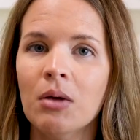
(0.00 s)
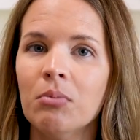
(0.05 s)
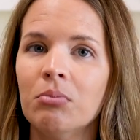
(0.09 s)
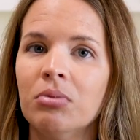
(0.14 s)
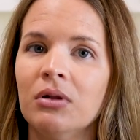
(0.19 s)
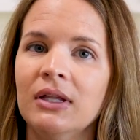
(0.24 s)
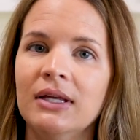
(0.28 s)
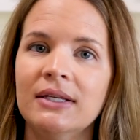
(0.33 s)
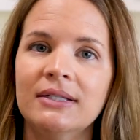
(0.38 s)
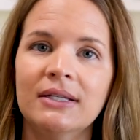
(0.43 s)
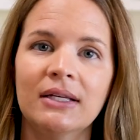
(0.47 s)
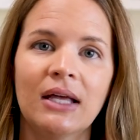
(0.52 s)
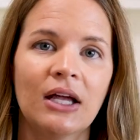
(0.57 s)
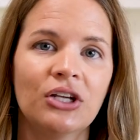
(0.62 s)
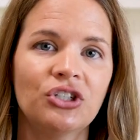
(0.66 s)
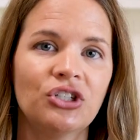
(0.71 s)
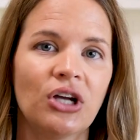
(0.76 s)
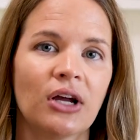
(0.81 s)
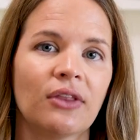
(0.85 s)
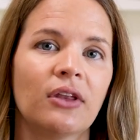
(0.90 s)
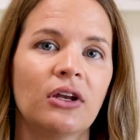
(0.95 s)
Please
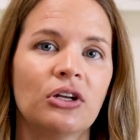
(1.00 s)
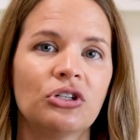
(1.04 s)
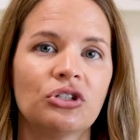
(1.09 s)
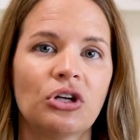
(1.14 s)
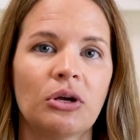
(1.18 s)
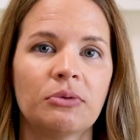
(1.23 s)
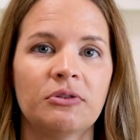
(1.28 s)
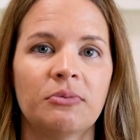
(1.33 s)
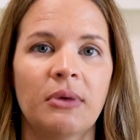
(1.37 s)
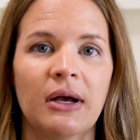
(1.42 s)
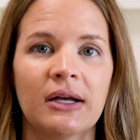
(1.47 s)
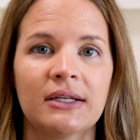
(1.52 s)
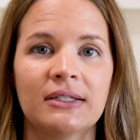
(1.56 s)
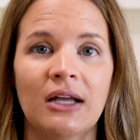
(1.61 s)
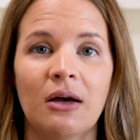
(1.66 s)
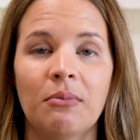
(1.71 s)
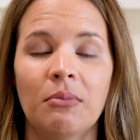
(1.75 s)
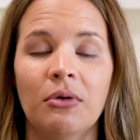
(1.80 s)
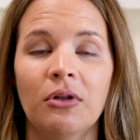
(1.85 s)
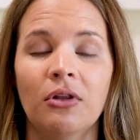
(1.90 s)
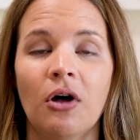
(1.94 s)
again, check the description box
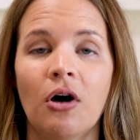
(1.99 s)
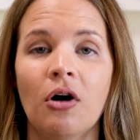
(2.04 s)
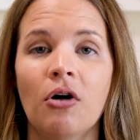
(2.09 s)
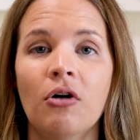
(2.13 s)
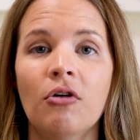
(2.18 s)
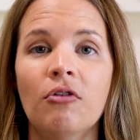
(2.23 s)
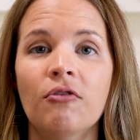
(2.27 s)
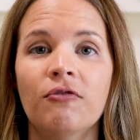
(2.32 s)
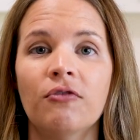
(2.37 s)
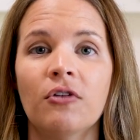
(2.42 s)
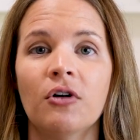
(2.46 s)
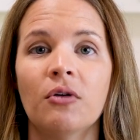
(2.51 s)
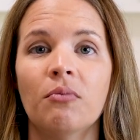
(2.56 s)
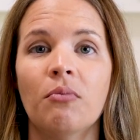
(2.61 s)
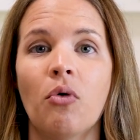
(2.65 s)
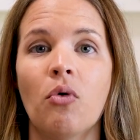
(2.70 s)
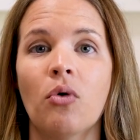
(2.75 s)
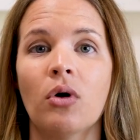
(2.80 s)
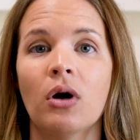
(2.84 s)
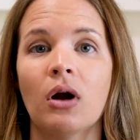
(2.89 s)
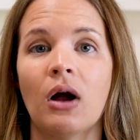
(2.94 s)
down below for
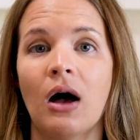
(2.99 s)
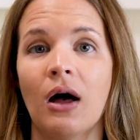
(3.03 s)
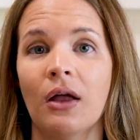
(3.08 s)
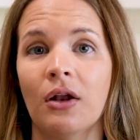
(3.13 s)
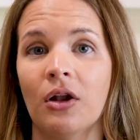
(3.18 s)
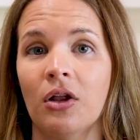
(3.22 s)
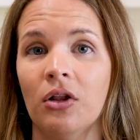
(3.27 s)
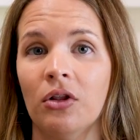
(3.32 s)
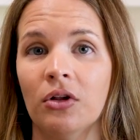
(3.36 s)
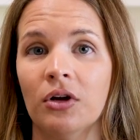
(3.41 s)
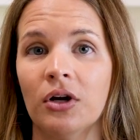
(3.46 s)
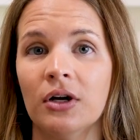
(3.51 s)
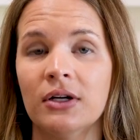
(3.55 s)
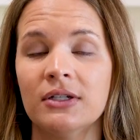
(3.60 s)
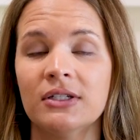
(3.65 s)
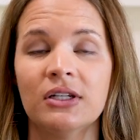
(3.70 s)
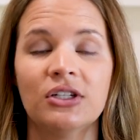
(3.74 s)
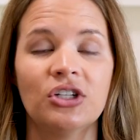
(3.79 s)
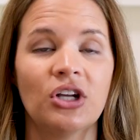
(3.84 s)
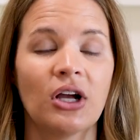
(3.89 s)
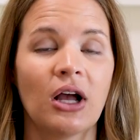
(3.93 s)
more on
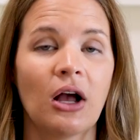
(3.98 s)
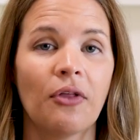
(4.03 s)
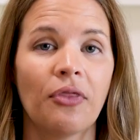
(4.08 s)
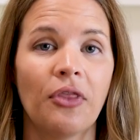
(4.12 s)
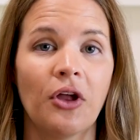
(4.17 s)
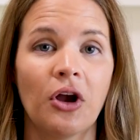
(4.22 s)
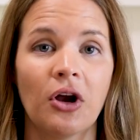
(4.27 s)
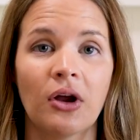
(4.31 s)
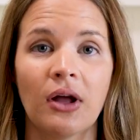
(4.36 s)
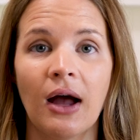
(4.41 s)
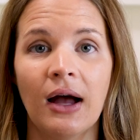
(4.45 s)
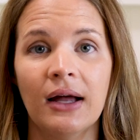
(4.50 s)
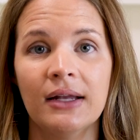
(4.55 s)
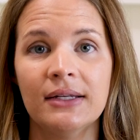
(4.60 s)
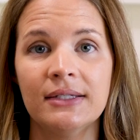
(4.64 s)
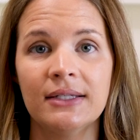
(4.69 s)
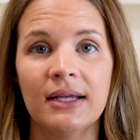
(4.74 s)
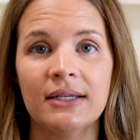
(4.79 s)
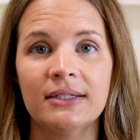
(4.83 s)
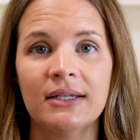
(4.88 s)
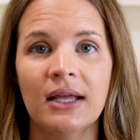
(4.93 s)
ALERT, check out their
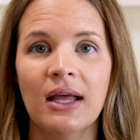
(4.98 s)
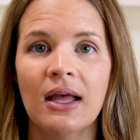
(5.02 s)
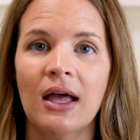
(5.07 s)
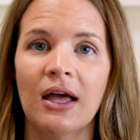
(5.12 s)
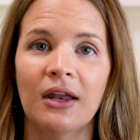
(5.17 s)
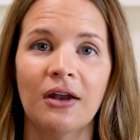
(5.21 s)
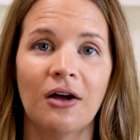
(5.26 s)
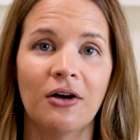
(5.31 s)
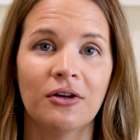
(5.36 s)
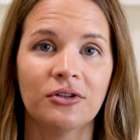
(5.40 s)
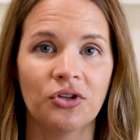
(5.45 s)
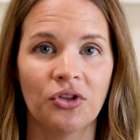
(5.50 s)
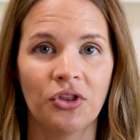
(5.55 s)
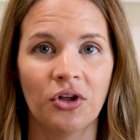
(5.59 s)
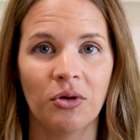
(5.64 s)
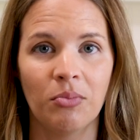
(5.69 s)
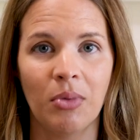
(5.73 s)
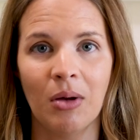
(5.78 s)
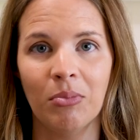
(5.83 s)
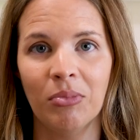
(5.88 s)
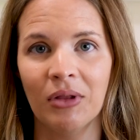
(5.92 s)
content and also
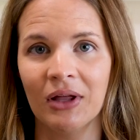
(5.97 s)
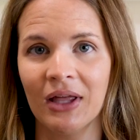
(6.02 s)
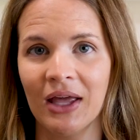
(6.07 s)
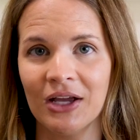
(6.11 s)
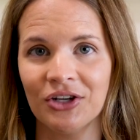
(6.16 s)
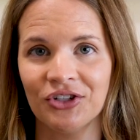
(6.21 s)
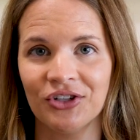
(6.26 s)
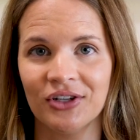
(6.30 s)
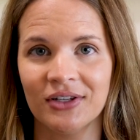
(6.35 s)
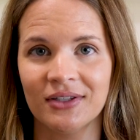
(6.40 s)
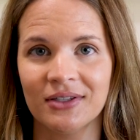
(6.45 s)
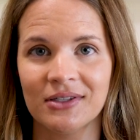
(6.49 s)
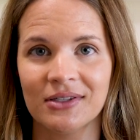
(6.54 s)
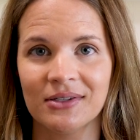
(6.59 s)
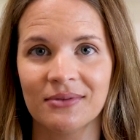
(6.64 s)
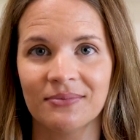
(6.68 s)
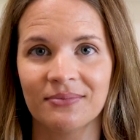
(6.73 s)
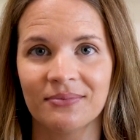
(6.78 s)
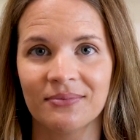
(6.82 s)
their publications.